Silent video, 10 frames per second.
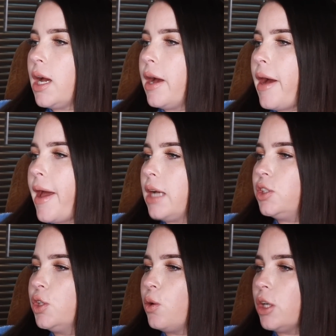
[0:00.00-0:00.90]
I asked
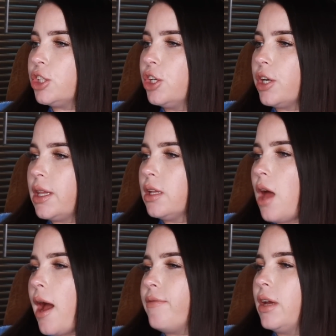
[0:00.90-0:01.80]
you a question during the
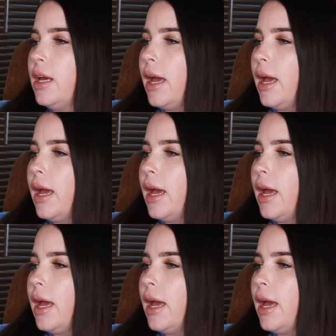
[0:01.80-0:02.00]
live,